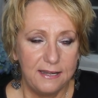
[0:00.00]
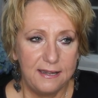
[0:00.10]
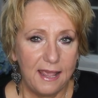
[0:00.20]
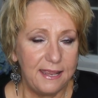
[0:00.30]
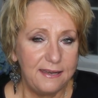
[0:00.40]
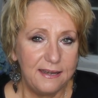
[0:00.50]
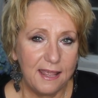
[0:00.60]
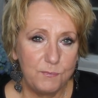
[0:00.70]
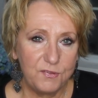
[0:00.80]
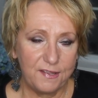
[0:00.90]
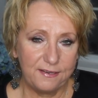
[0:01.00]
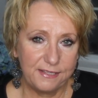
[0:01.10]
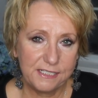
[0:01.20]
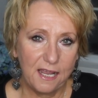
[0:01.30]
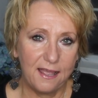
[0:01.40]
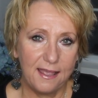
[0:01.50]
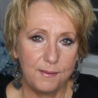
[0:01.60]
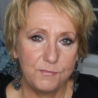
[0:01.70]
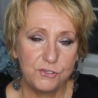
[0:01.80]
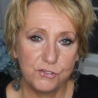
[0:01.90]
99% of the
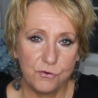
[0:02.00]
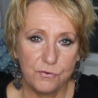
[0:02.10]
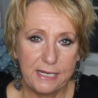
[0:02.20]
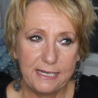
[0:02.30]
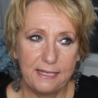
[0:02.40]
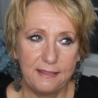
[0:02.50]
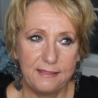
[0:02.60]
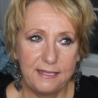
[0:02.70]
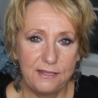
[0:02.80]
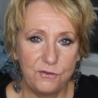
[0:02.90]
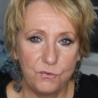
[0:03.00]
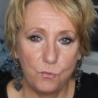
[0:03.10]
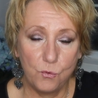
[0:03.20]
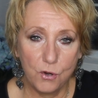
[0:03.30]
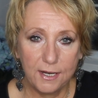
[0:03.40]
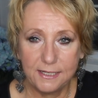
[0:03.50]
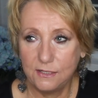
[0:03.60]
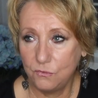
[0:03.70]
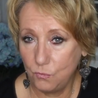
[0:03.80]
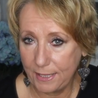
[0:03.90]
time during the work
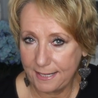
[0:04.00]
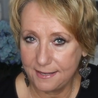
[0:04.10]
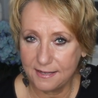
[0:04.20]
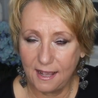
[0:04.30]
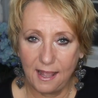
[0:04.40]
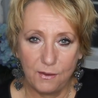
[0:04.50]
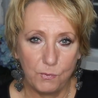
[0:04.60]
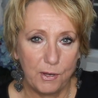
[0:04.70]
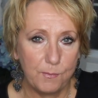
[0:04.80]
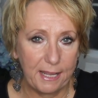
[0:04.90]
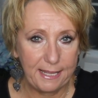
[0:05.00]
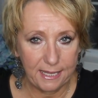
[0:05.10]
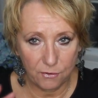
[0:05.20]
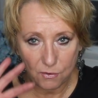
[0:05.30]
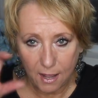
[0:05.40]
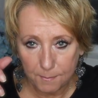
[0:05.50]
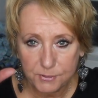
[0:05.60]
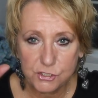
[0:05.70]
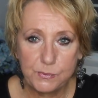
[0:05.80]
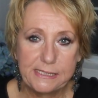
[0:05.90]
week, I wear my hair
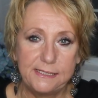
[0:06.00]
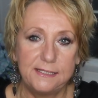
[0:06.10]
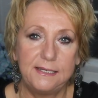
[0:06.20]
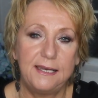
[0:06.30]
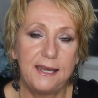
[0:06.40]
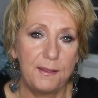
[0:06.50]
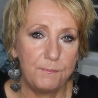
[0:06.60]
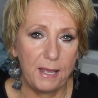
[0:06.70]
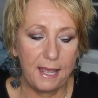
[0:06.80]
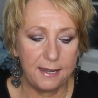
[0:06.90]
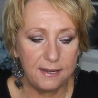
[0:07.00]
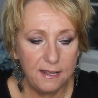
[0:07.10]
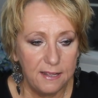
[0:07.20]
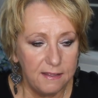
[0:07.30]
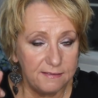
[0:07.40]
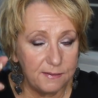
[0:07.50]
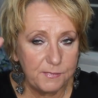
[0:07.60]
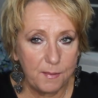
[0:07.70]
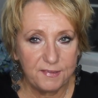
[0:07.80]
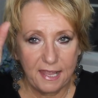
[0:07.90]
up, twisted in a bun.
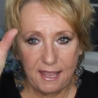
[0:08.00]
Sometimes I